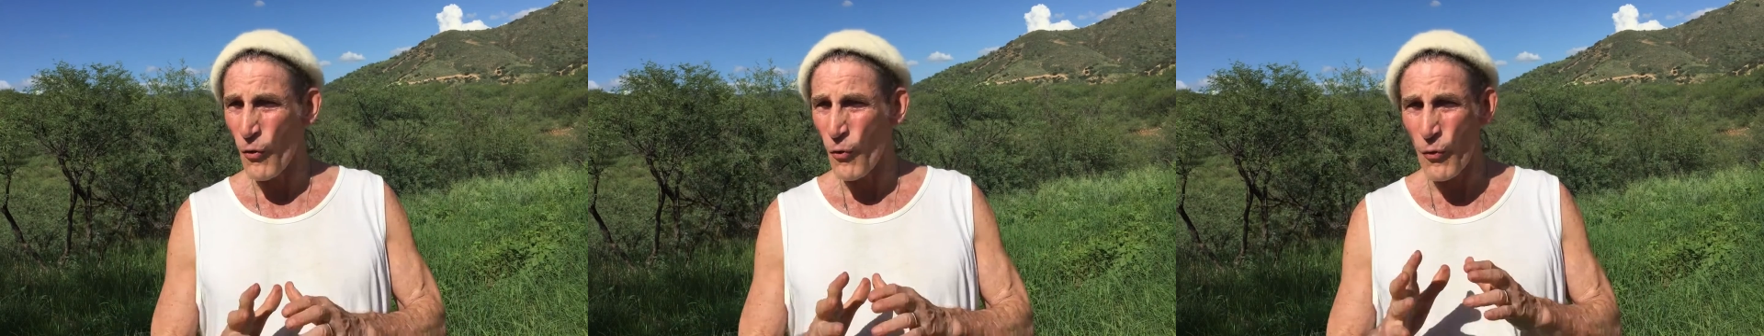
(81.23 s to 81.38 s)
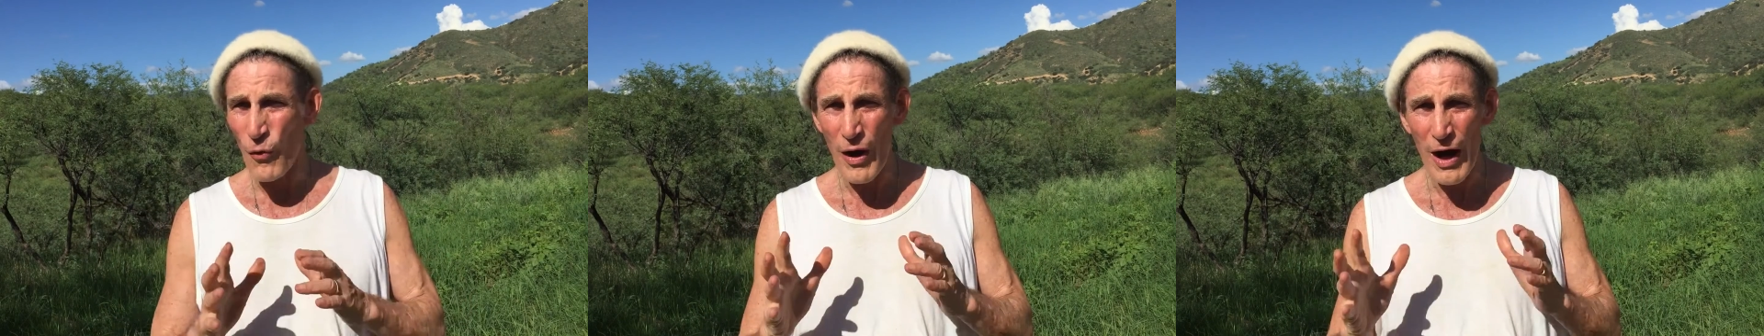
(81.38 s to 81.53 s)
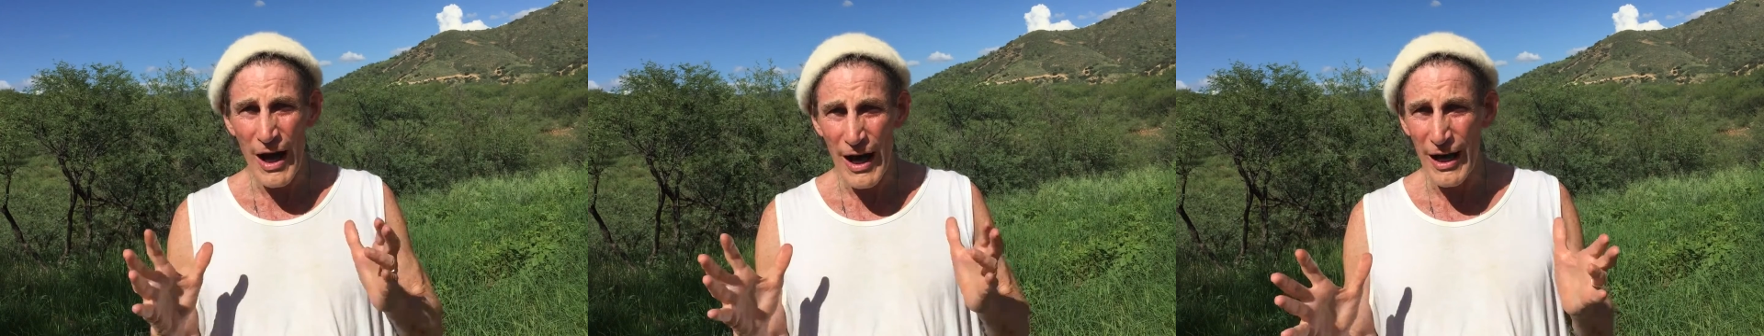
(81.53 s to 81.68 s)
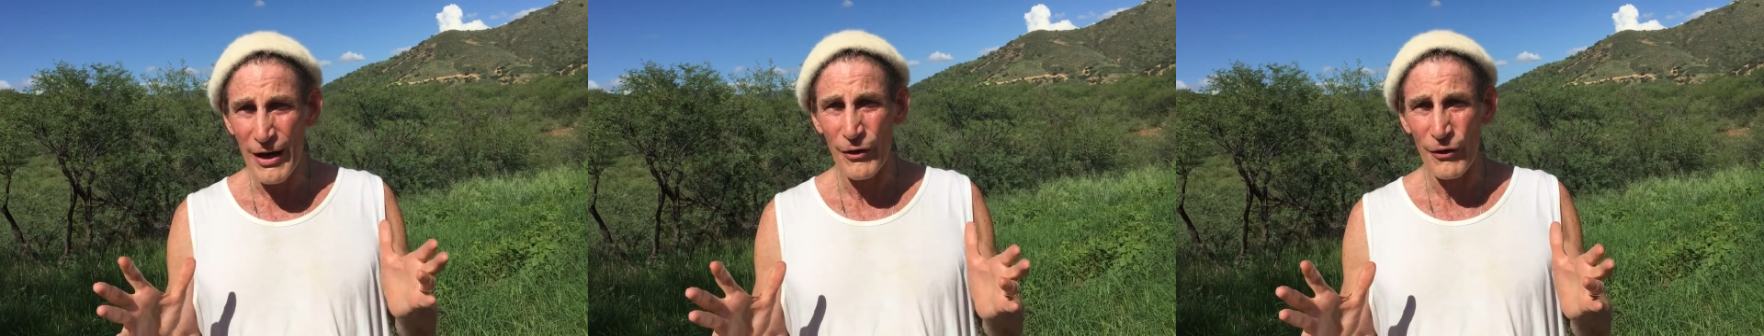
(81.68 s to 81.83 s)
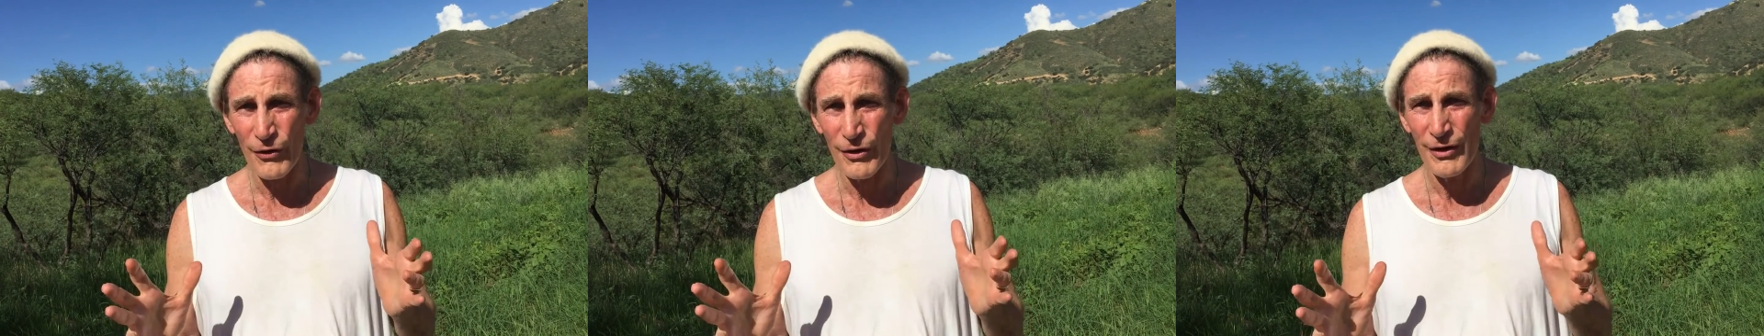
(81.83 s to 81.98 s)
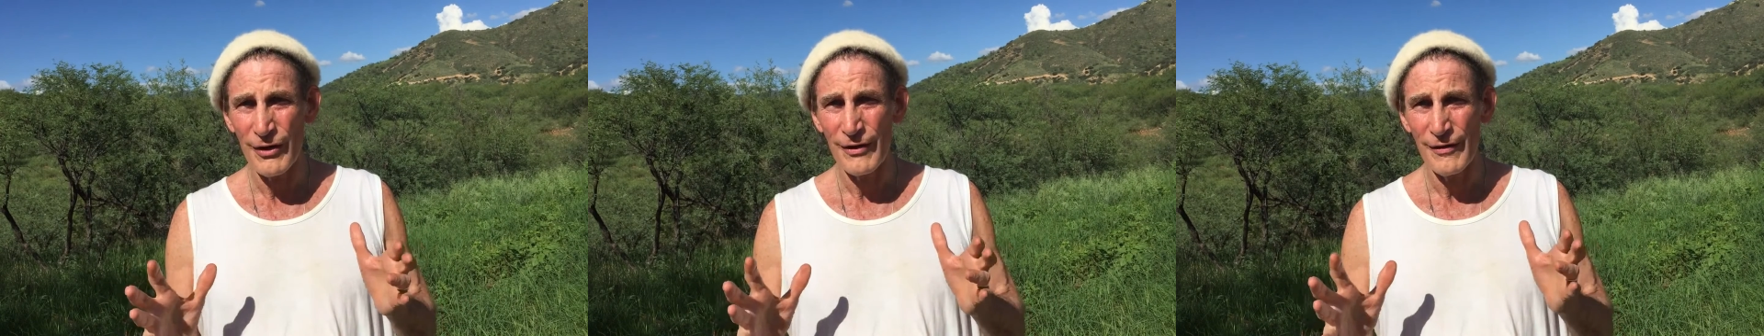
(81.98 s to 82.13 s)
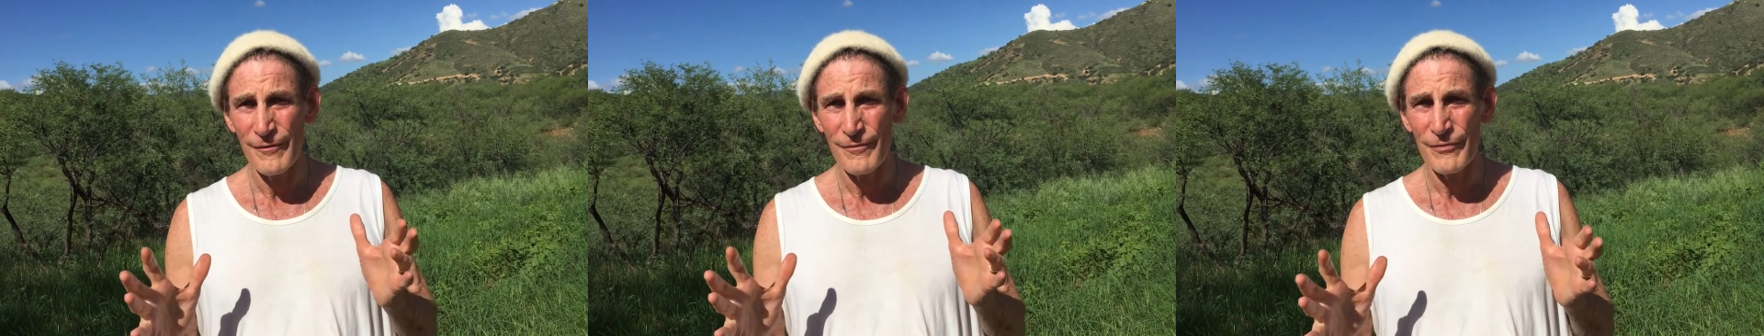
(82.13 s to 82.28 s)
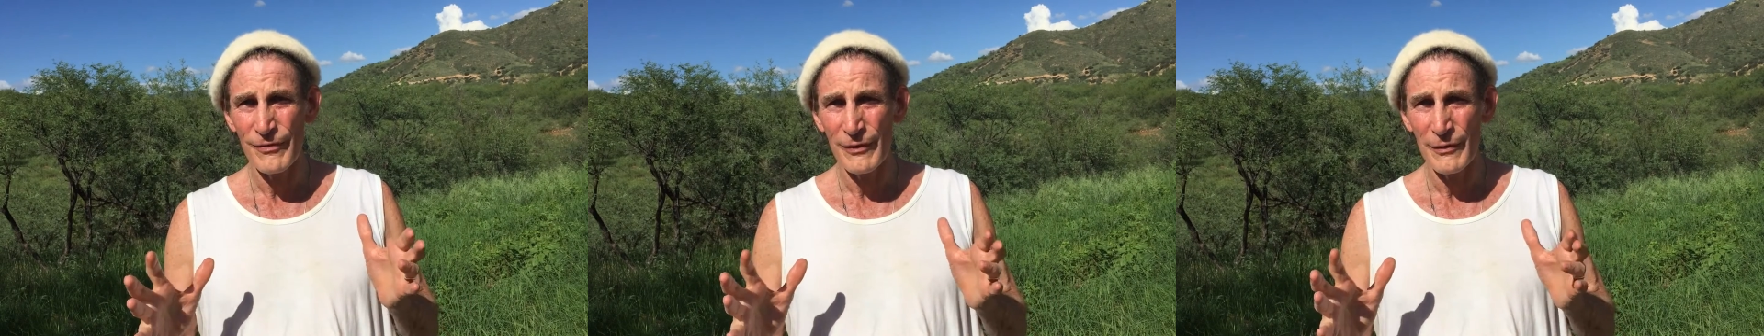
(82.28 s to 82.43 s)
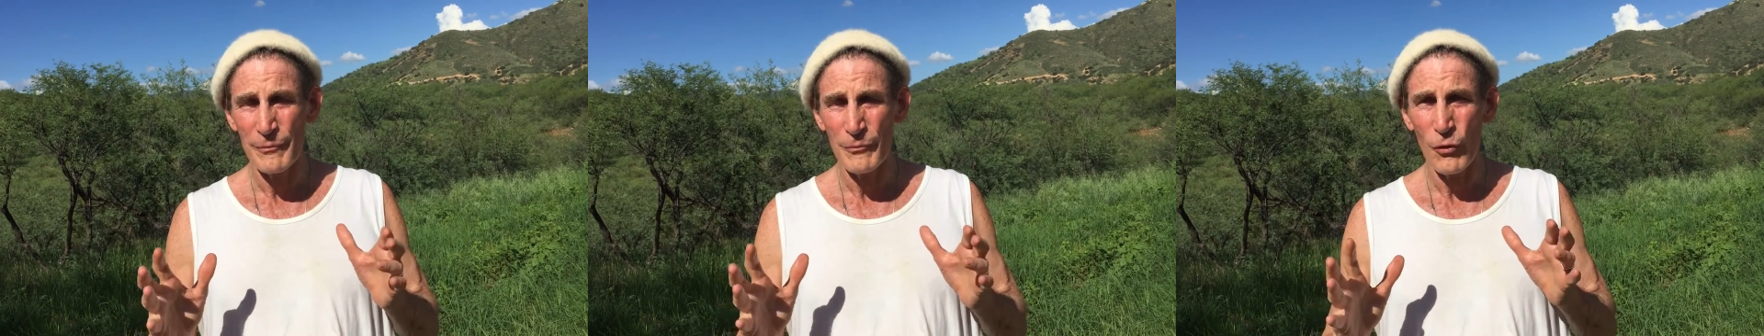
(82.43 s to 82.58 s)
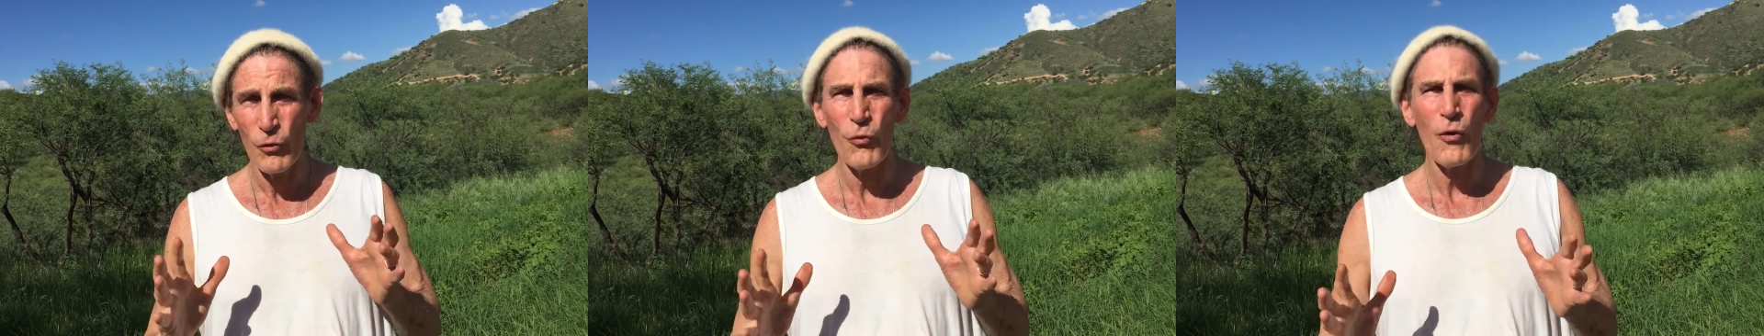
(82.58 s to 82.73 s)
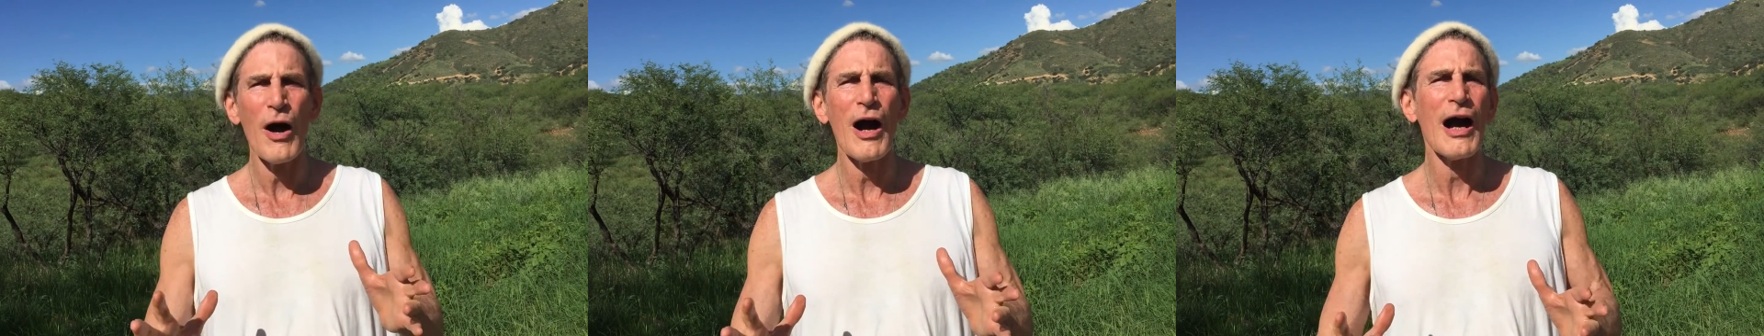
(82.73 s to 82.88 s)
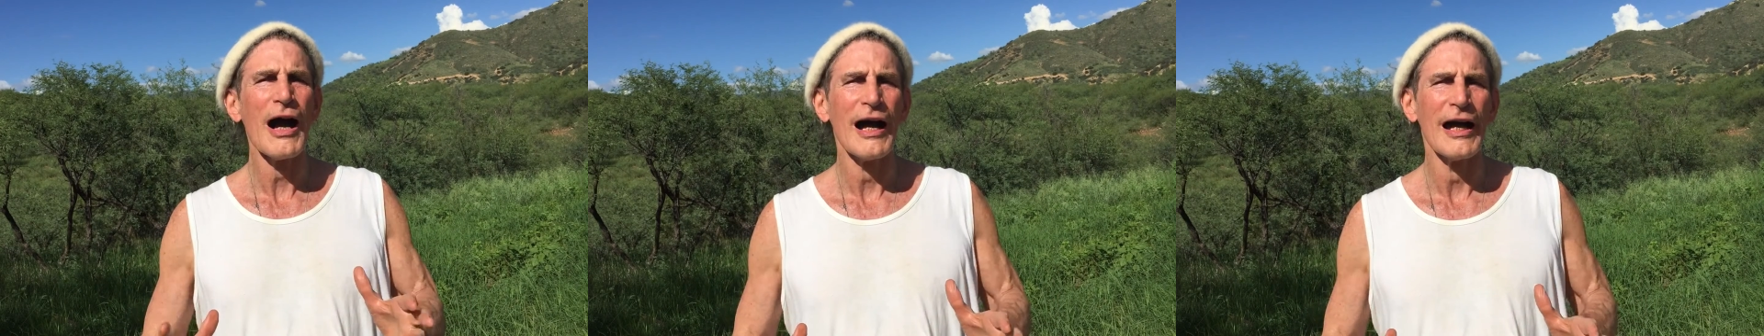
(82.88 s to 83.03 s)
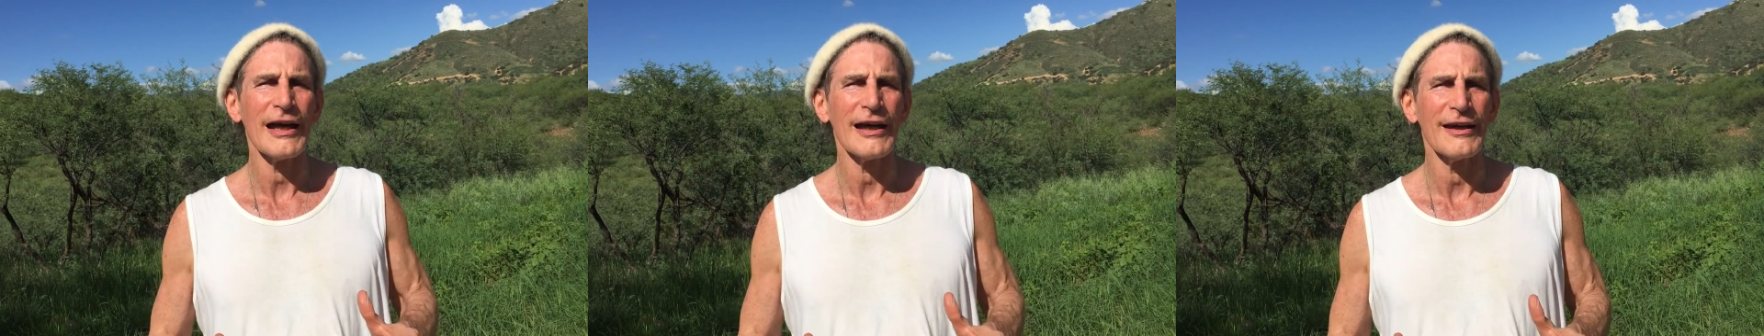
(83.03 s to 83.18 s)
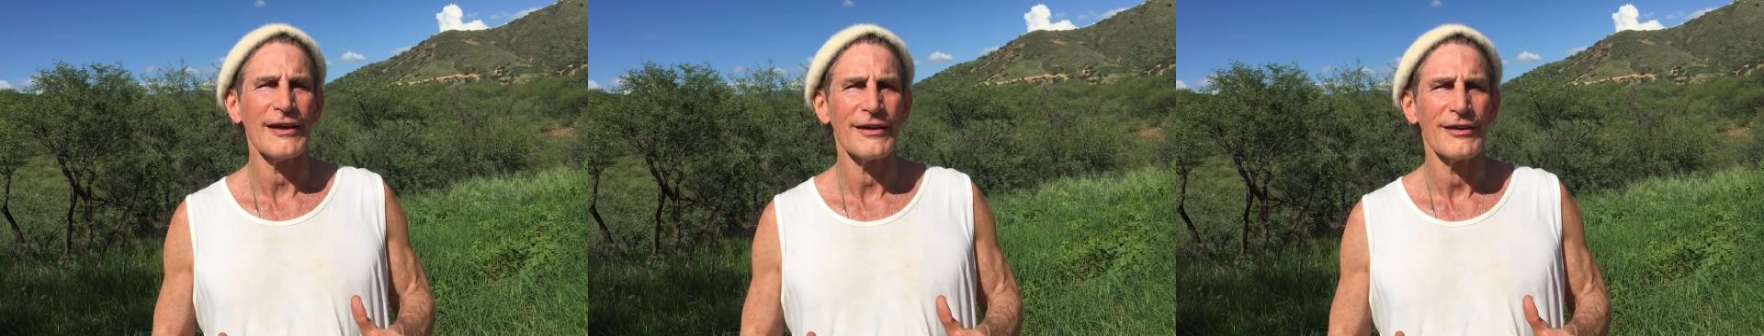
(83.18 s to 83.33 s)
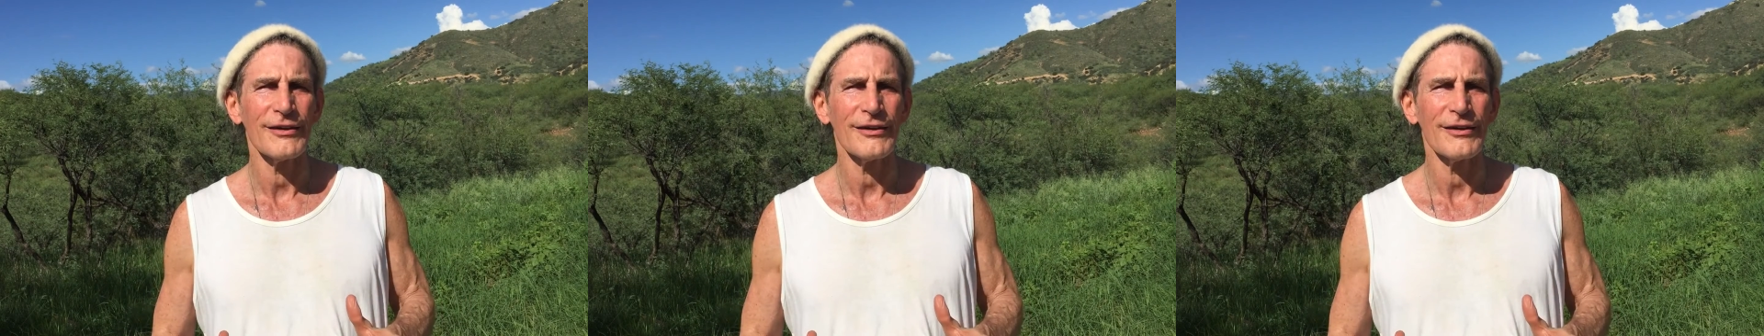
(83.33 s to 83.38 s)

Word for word: Wow! But why?